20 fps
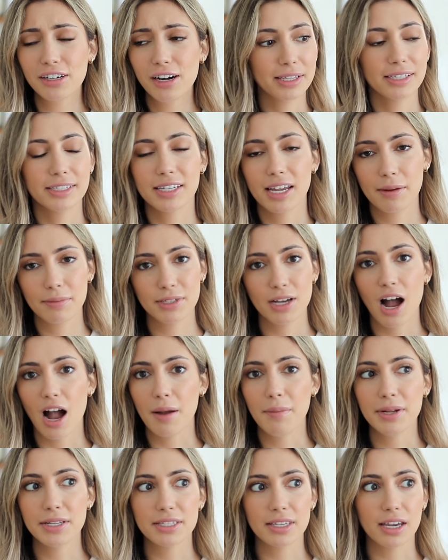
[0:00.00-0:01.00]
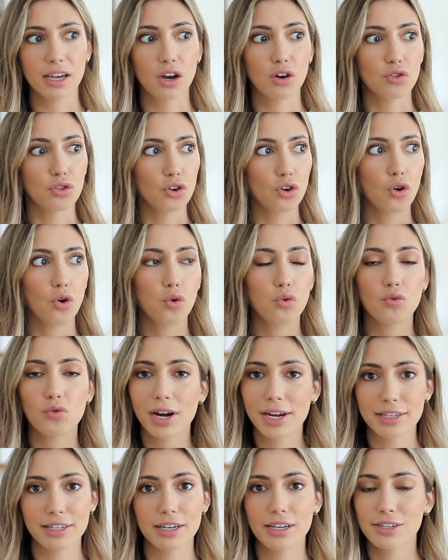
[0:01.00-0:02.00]
At the same time, it's like the
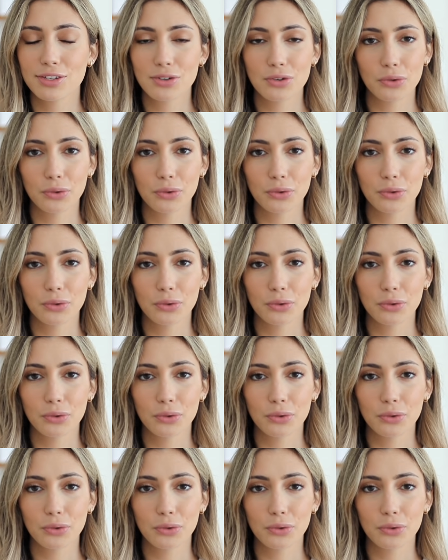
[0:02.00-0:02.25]
craziest,